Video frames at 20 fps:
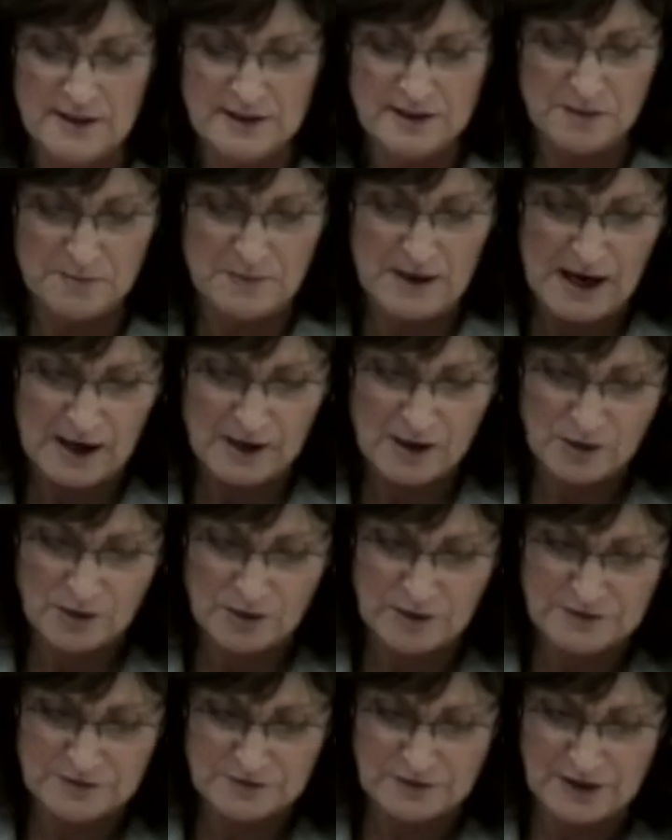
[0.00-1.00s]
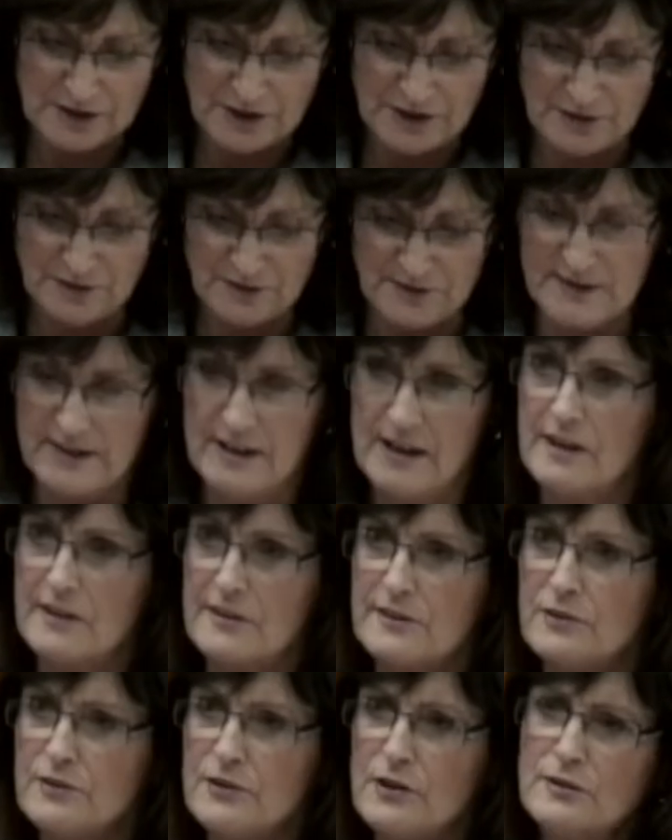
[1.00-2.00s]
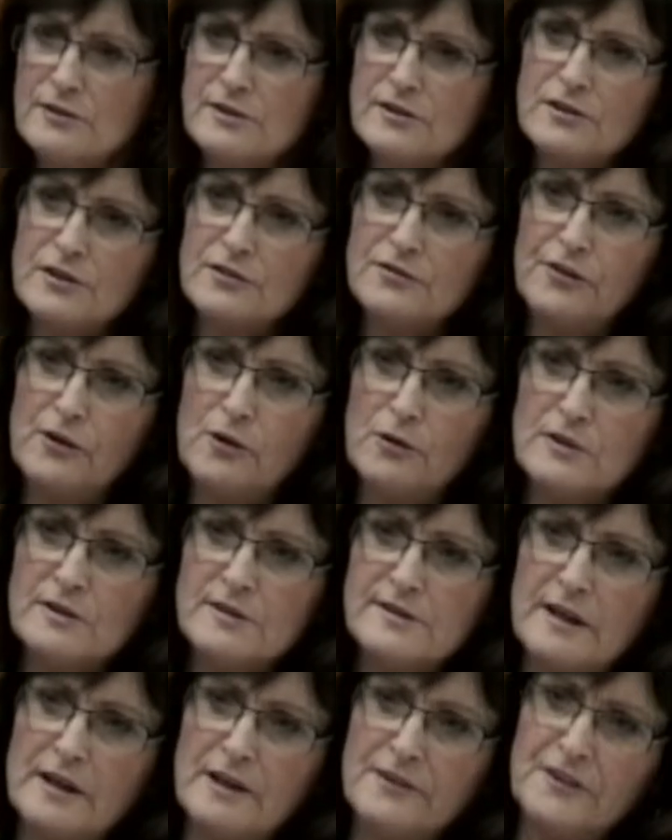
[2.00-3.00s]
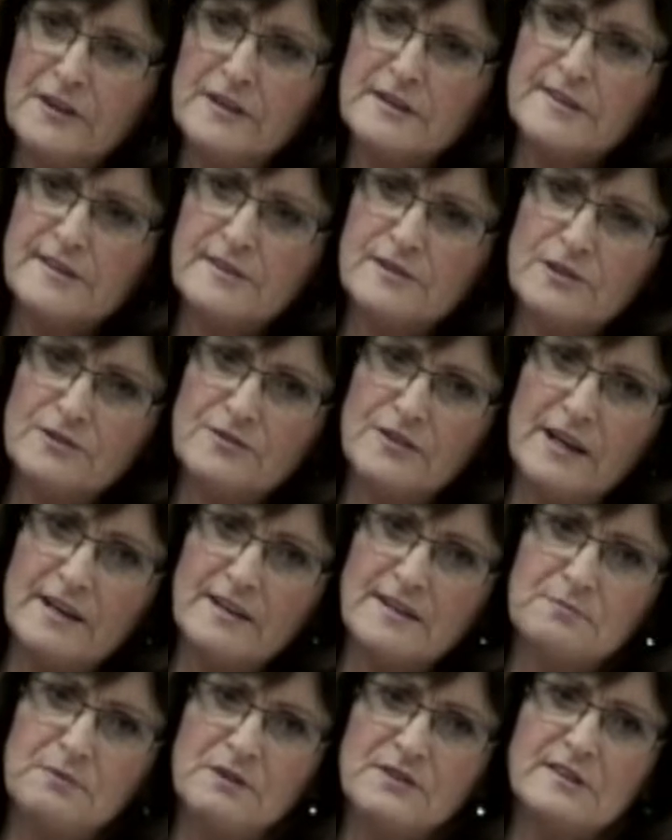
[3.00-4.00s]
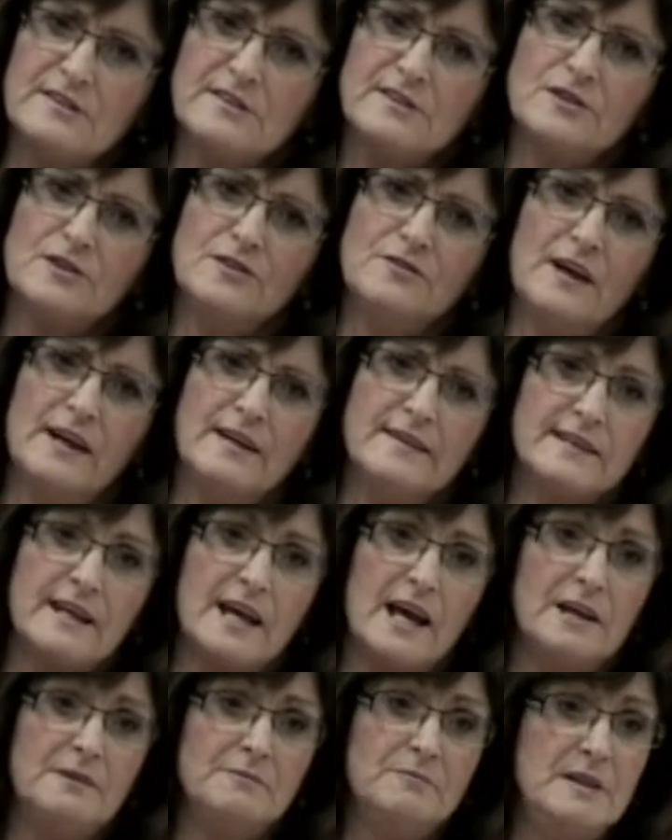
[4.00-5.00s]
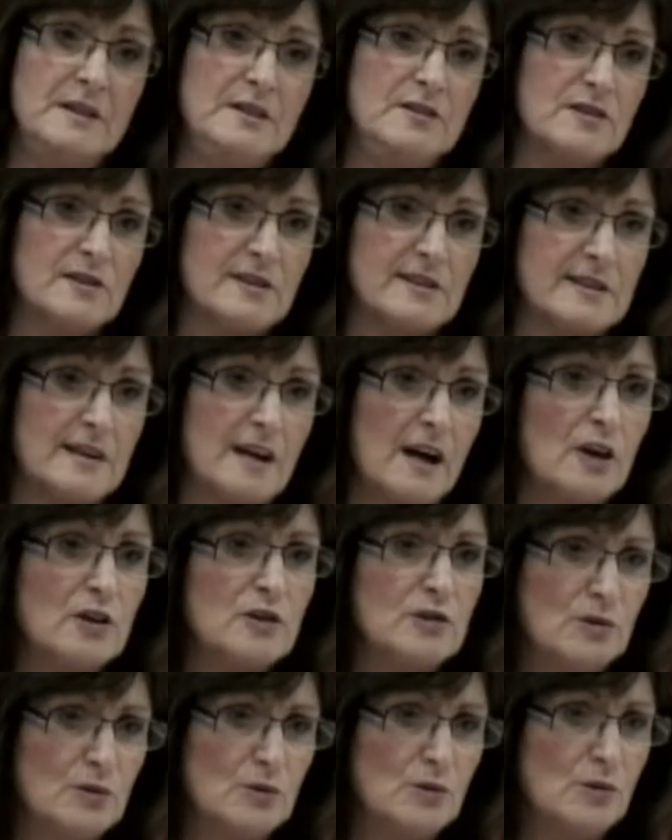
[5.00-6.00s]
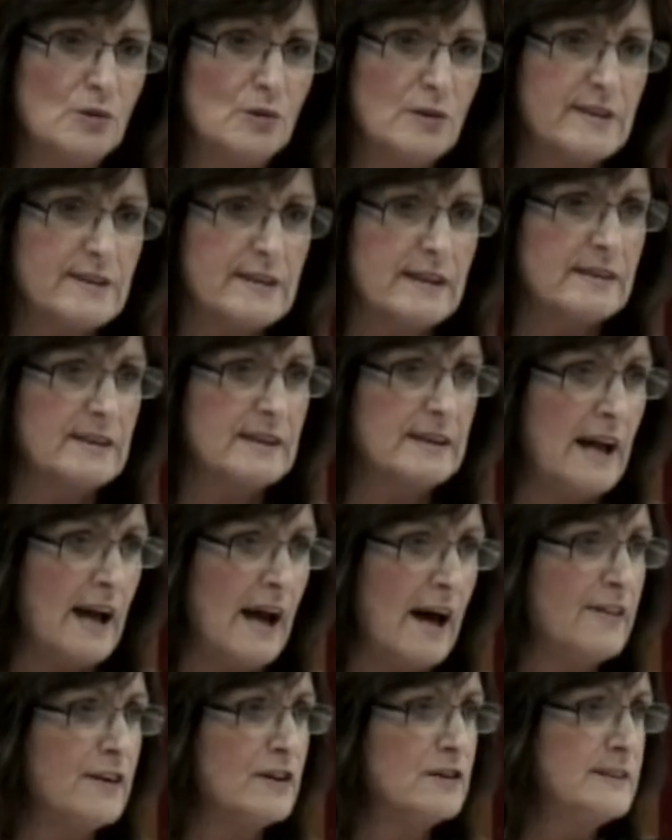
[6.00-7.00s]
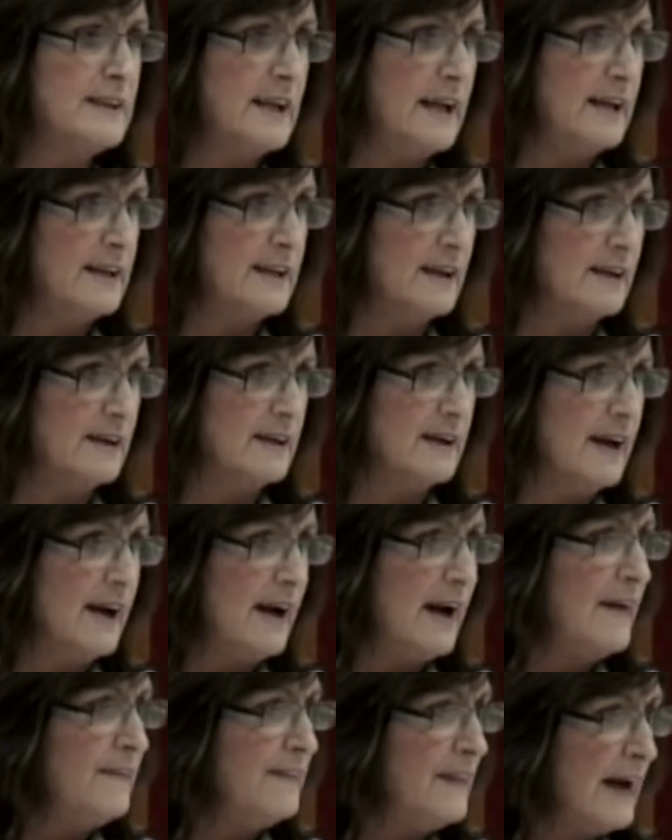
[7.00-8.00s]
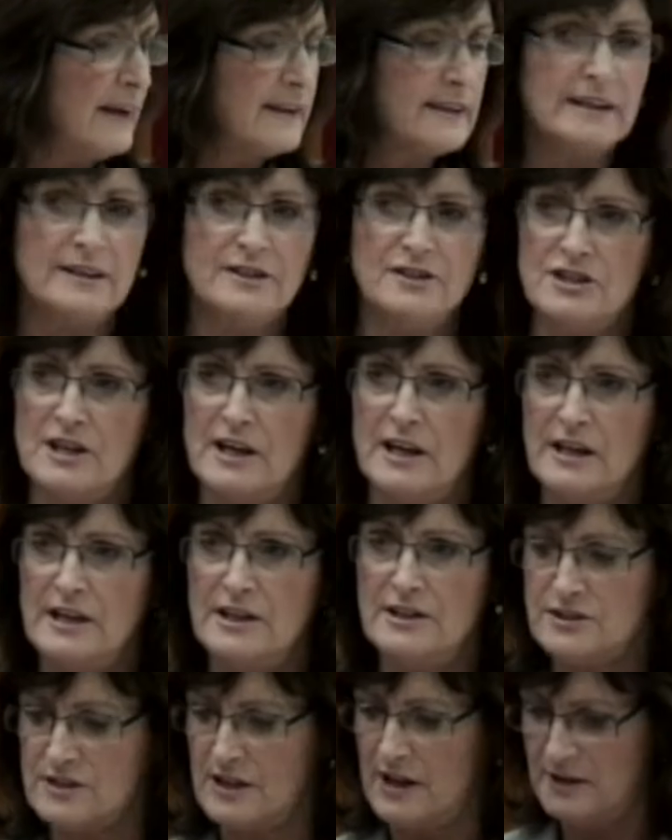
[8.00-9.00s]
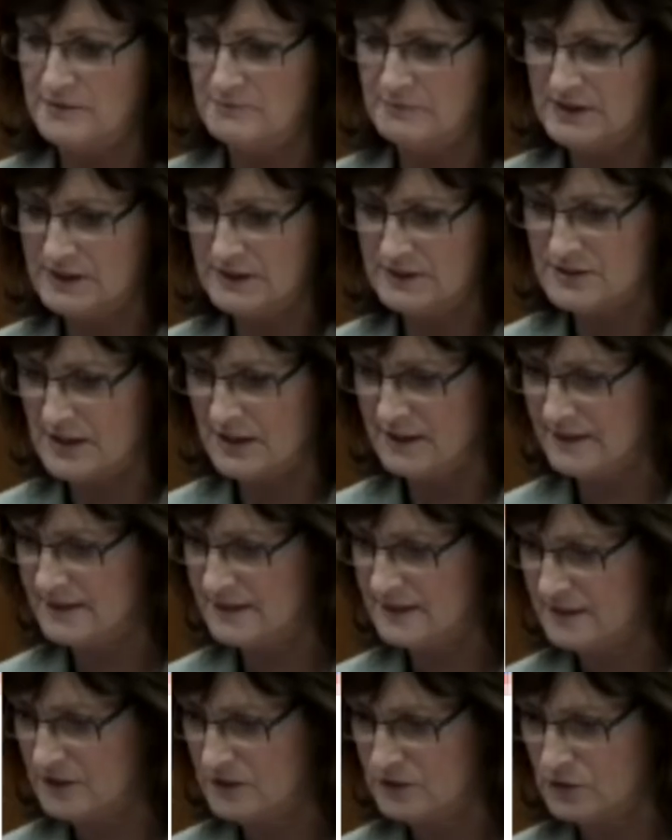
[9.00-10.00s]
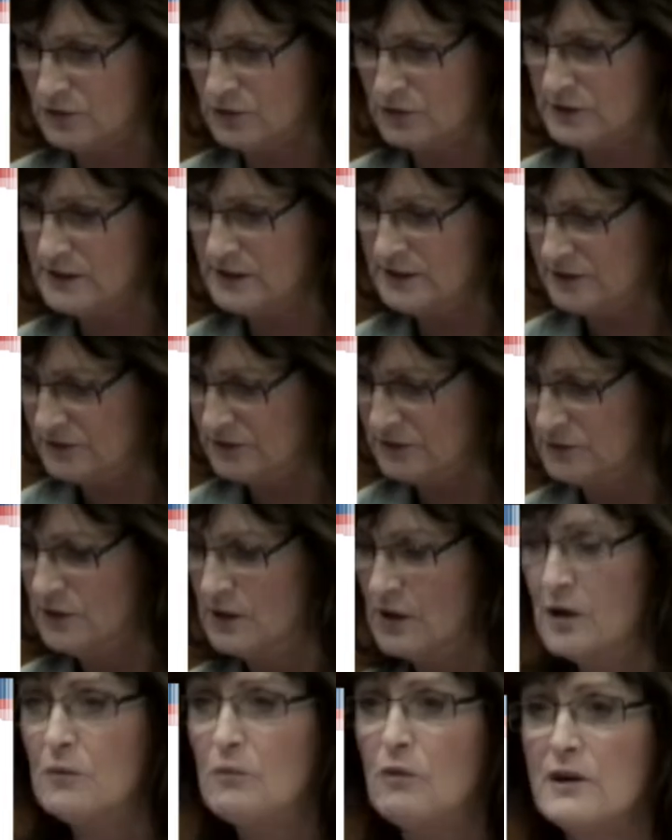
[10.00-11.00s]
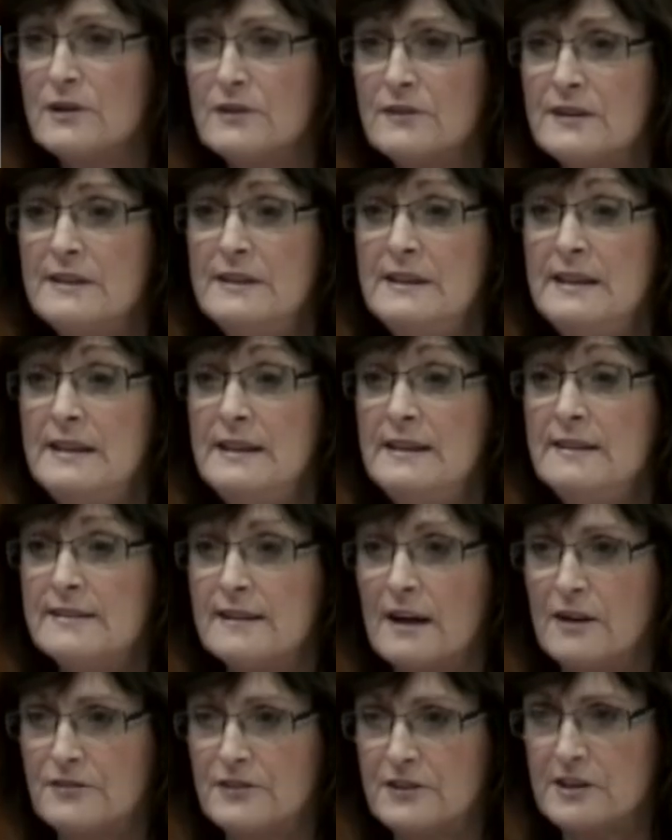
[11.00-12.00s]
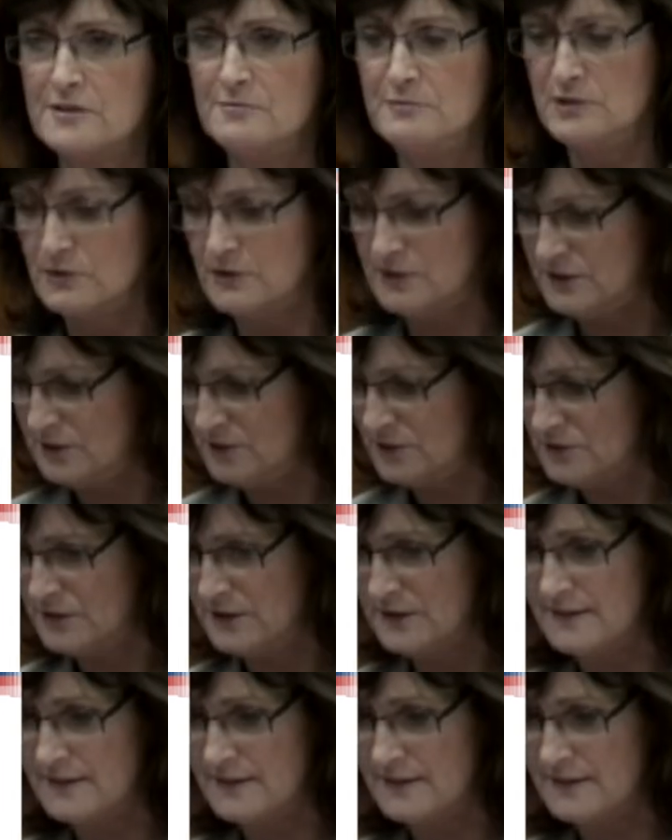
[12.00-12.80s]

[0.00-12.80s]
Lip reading: tobacco, and drug use. So those are the focus of our surveys, but the surveys can be just tools to gather data, and that can change and be adjusted according to what are the needs of the community or the